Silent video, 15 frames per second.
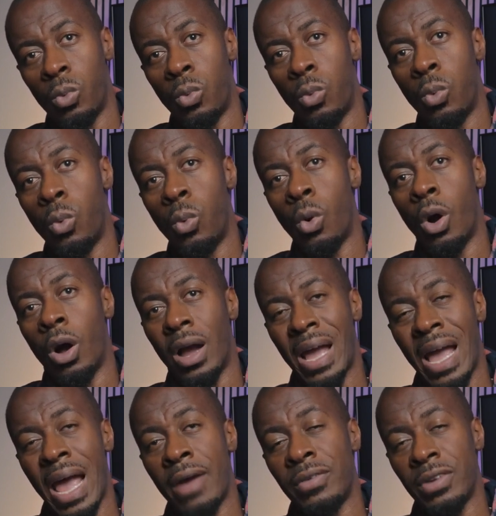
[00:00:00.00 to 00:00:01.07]
what
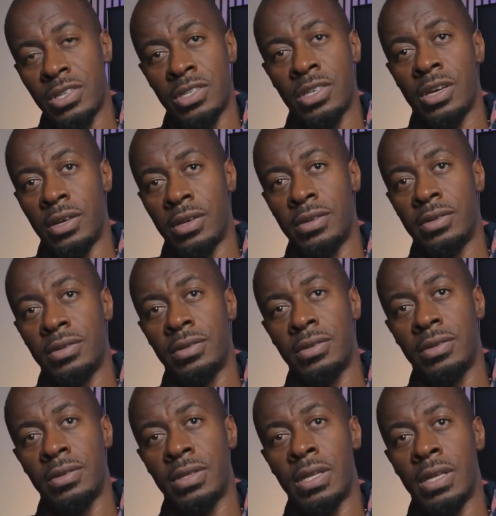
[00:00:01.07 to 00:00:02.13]
character
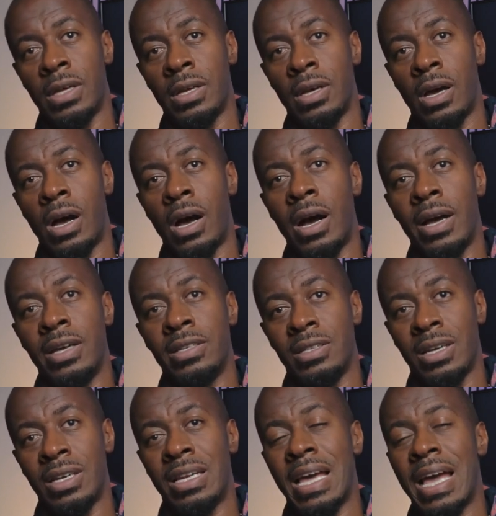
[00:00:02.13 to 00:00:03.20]
the eyes are
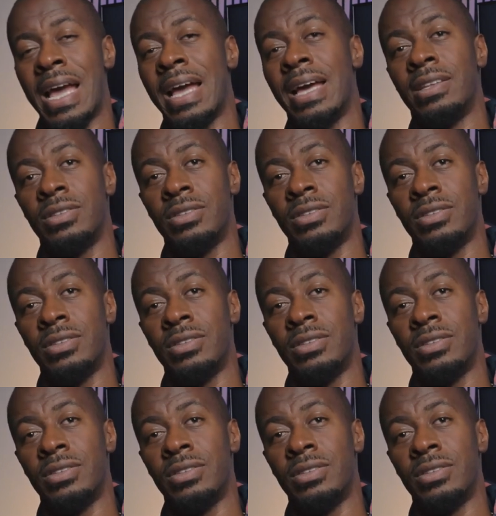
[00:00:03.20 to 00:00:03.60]
going to add